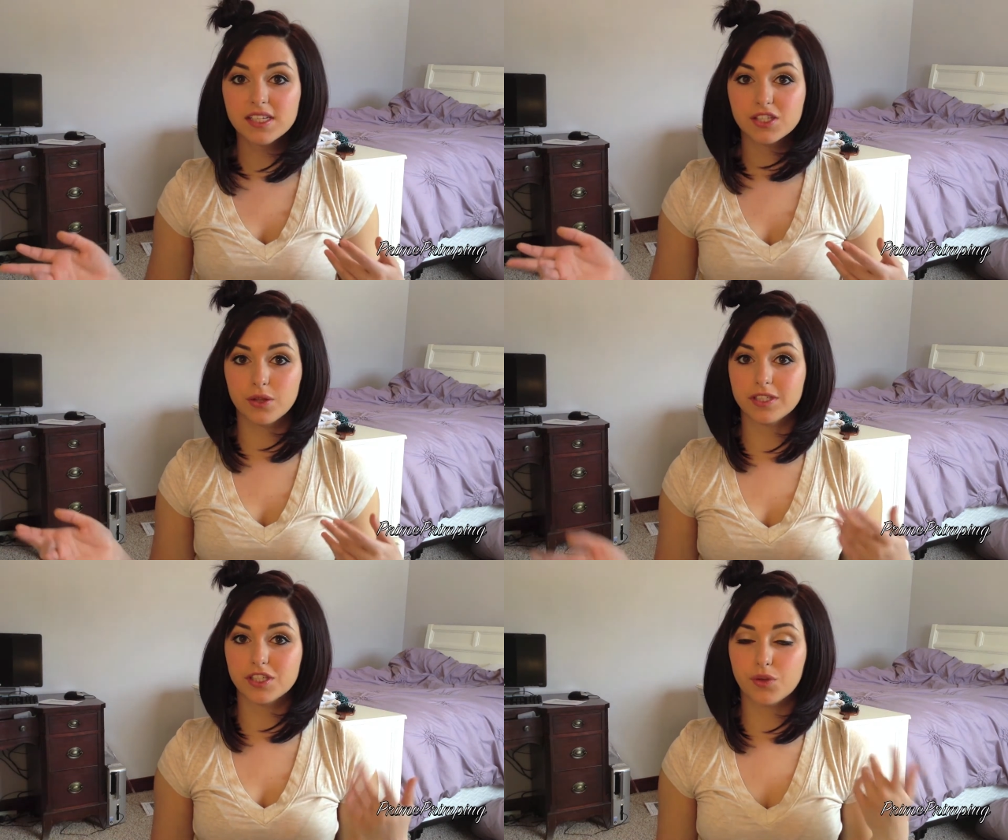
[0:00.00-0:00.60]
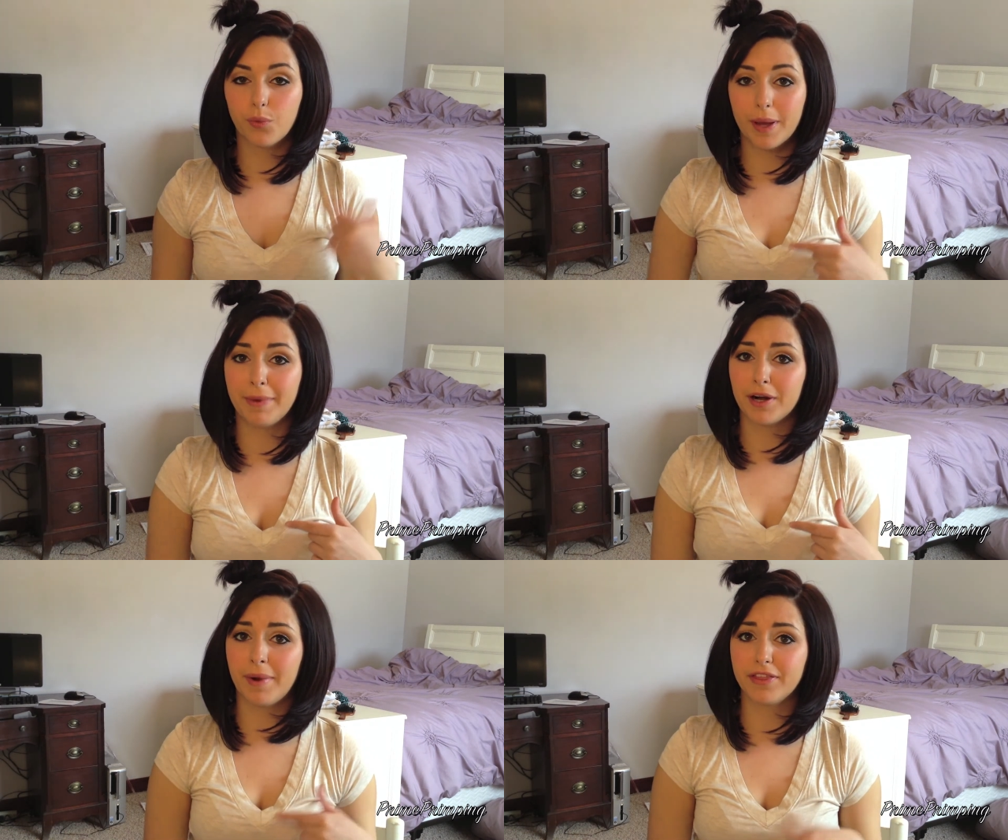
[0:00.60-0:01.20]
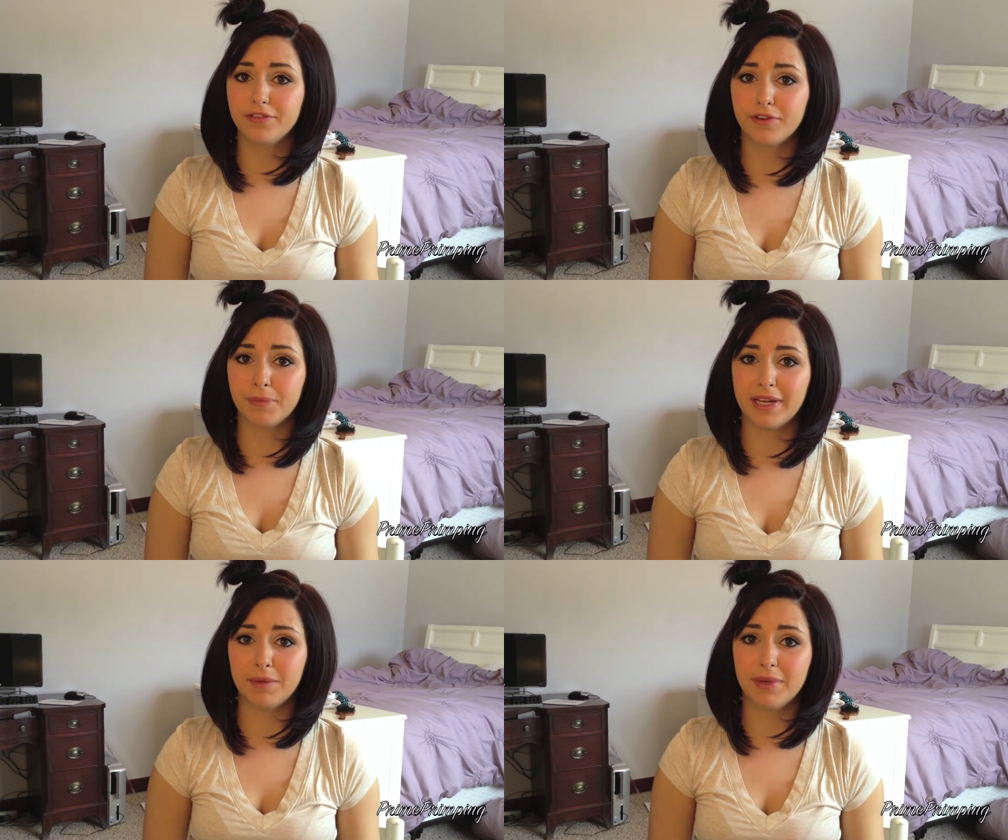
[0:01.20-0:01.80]
So this is a way better method for
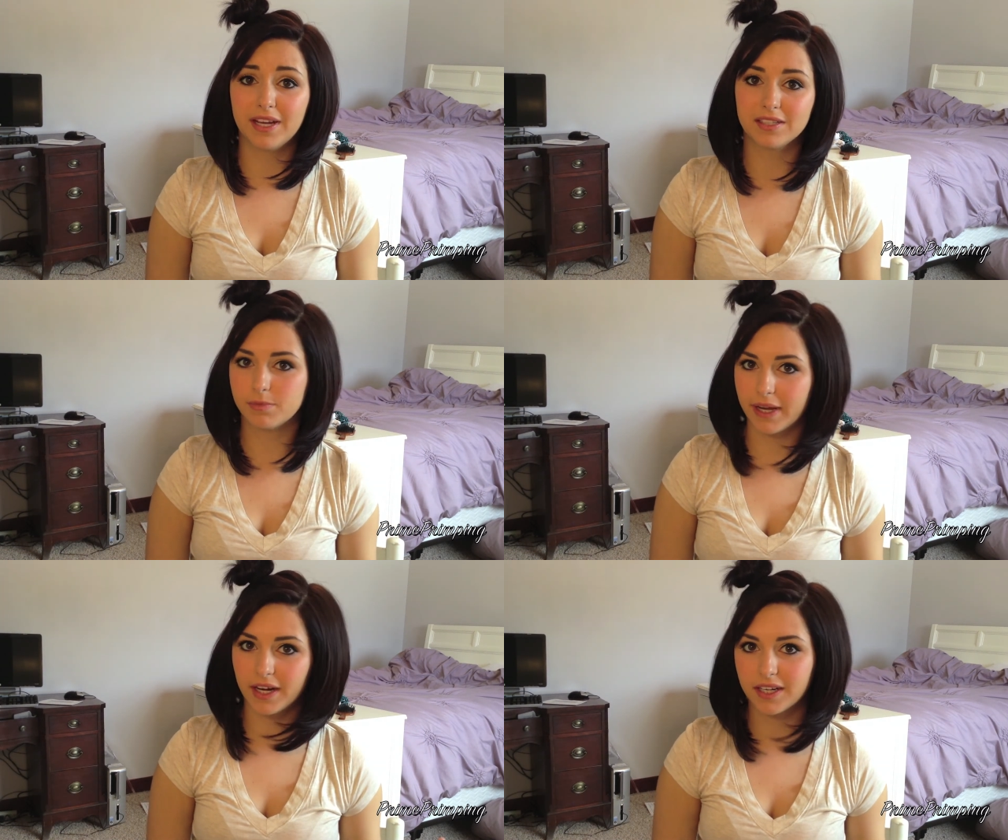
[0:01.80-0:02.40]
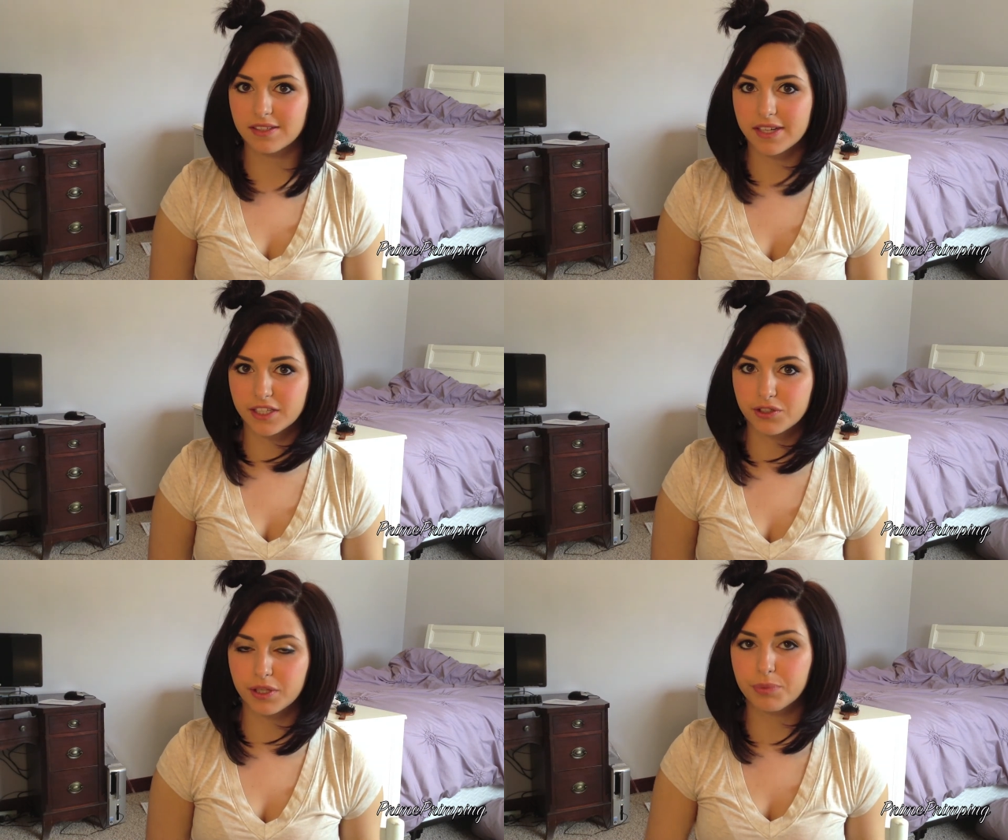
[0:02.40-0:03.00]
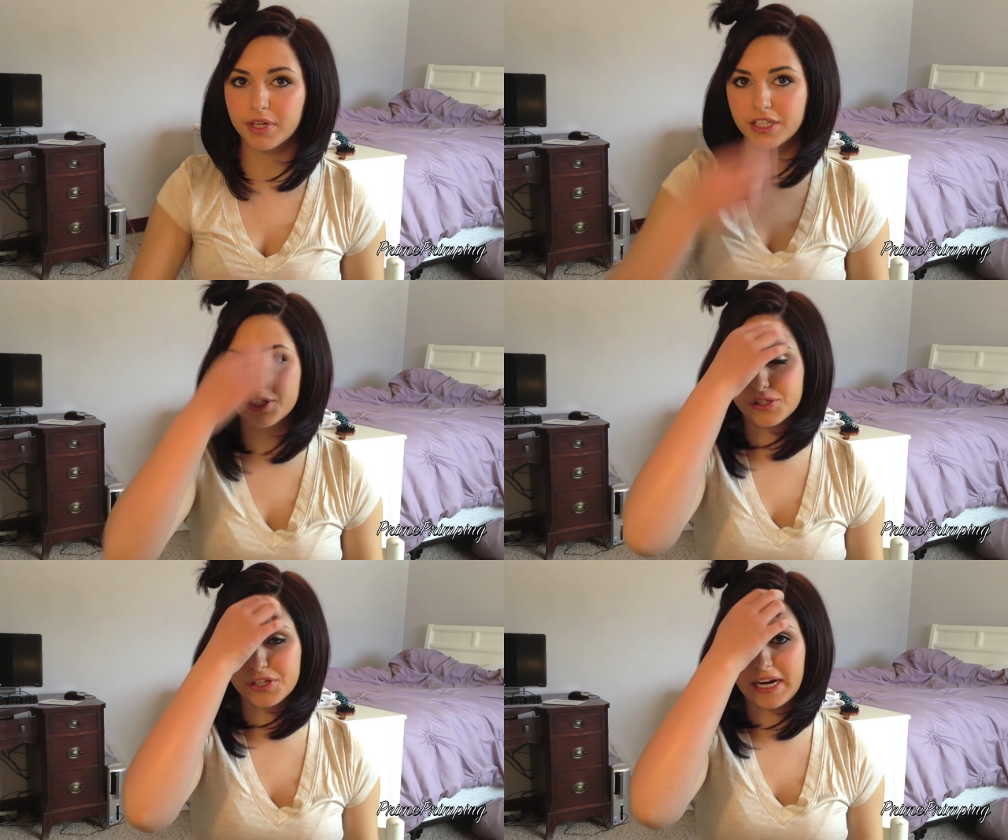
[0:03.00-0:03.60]
me because my hair is naturally pretty
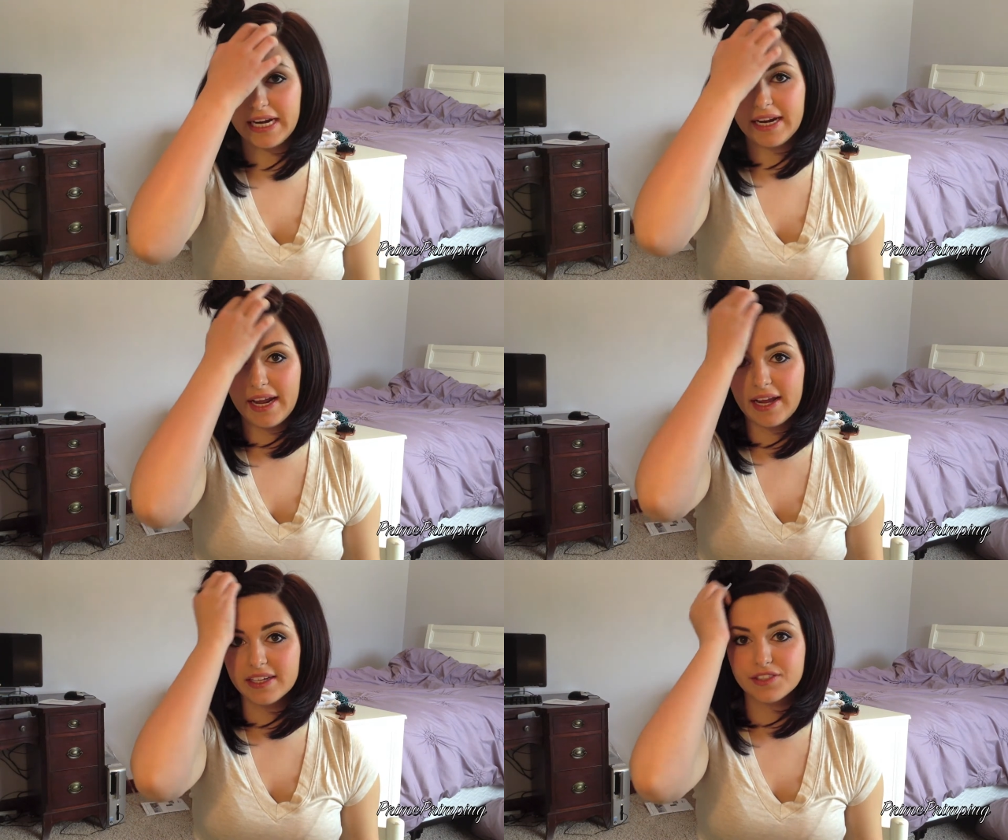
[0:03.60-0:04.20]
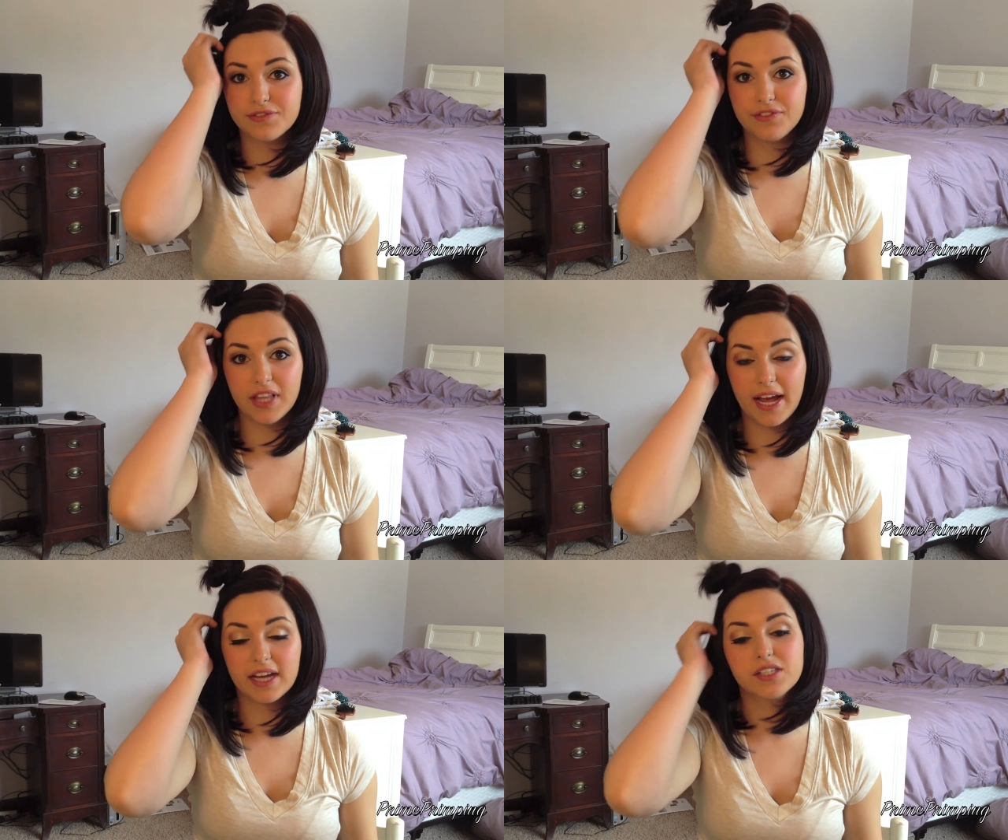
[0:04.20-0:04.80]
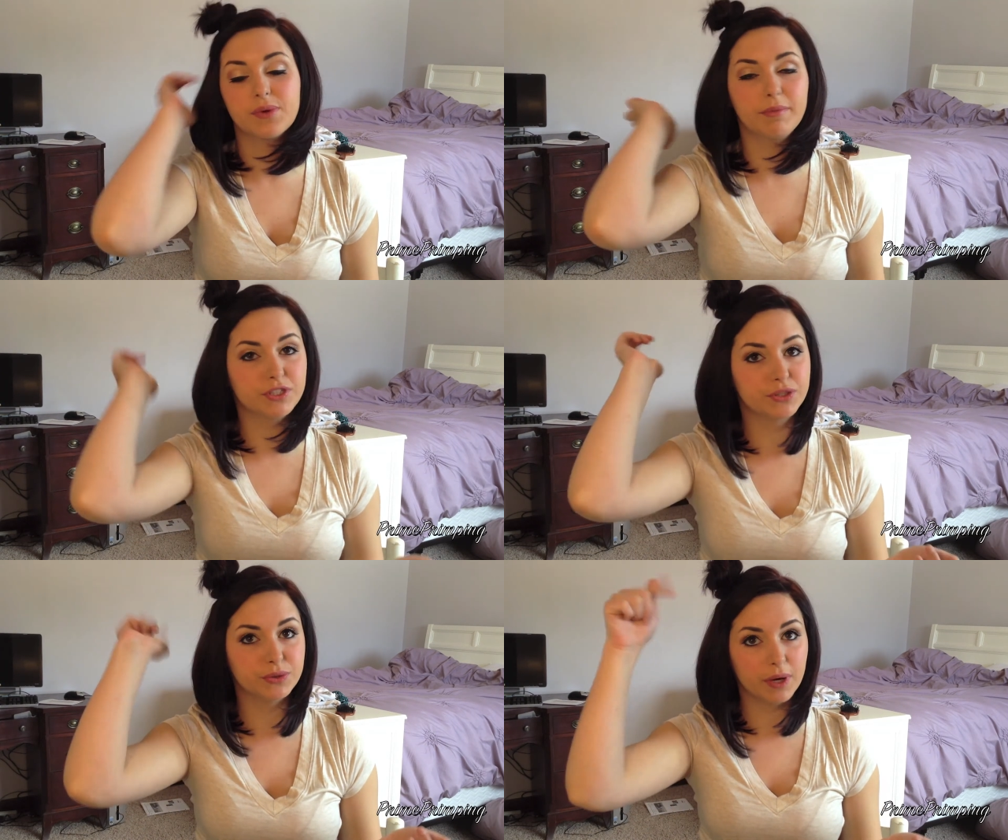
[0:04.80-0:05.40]
straight and flat. So I'm
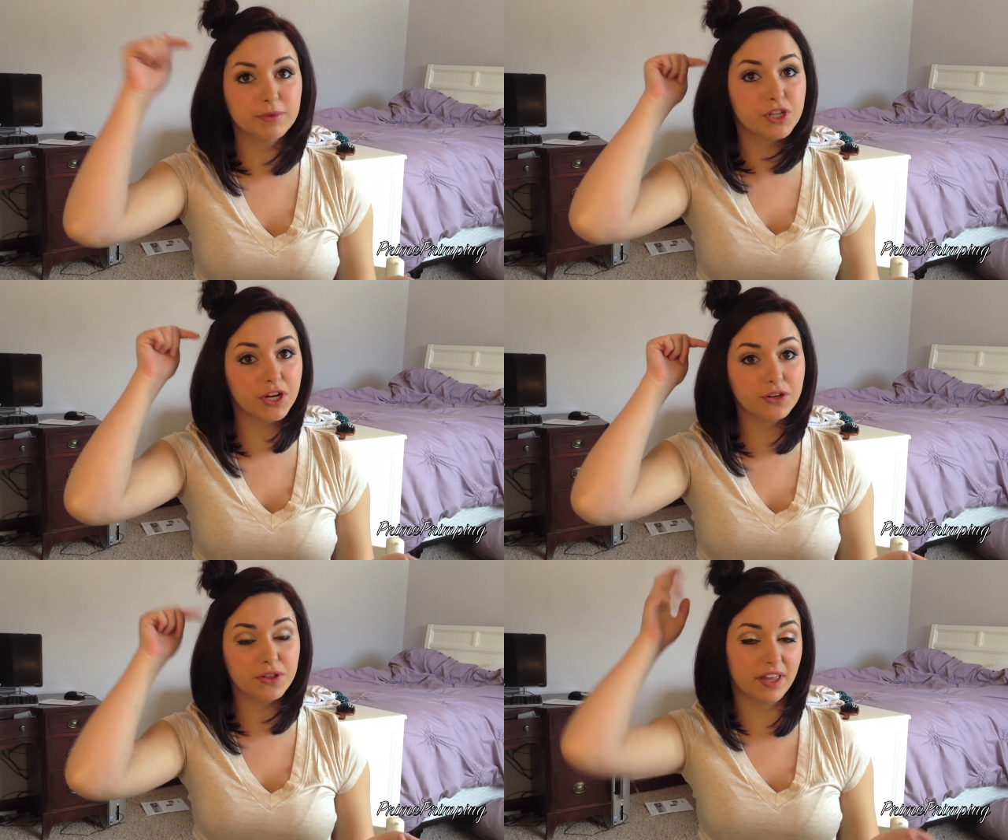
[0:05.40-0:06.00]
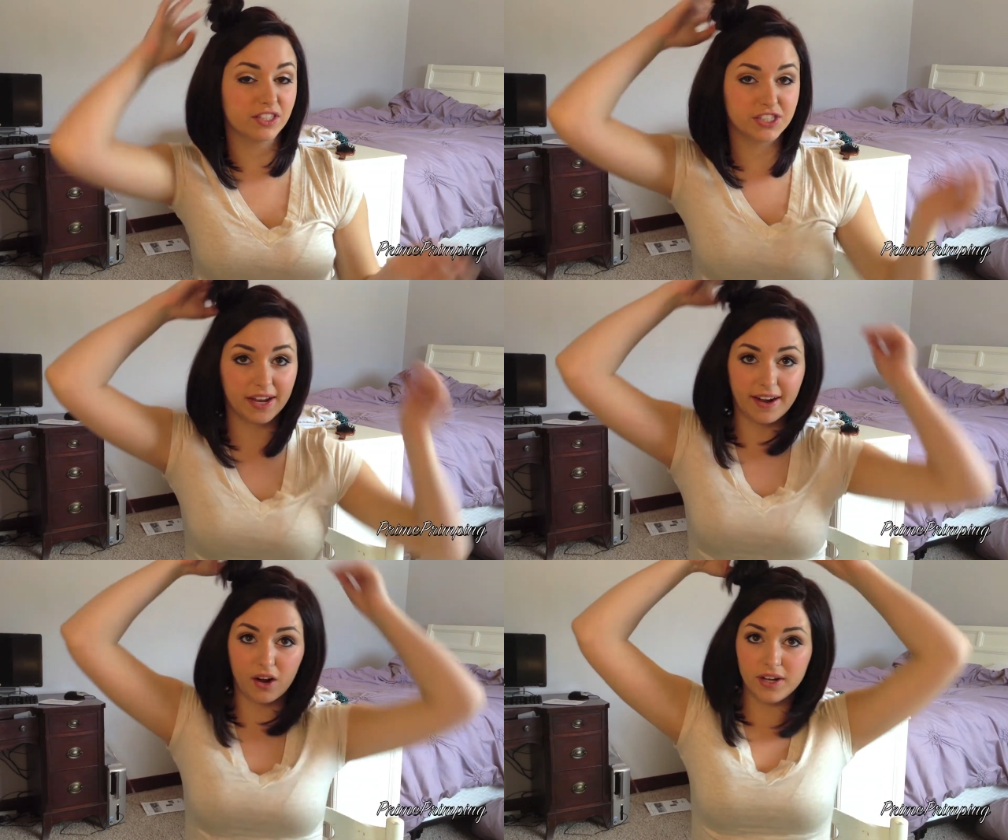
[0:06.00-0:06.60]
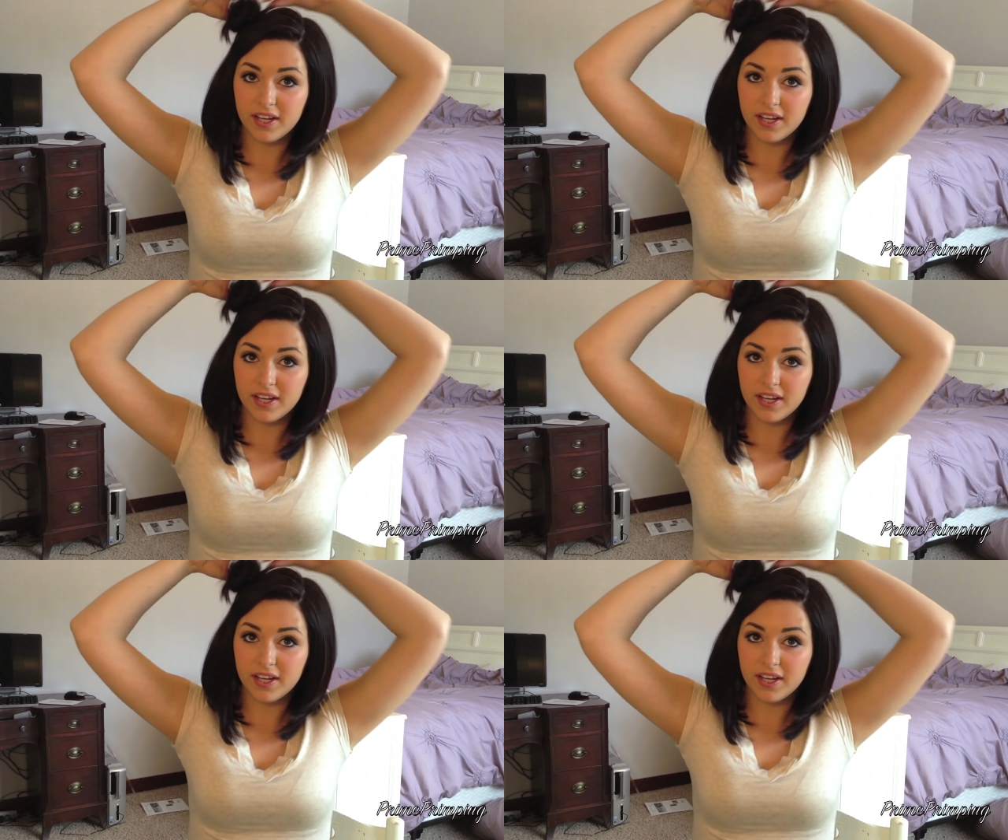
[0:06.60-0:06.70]
gonna show you how to do the other side now.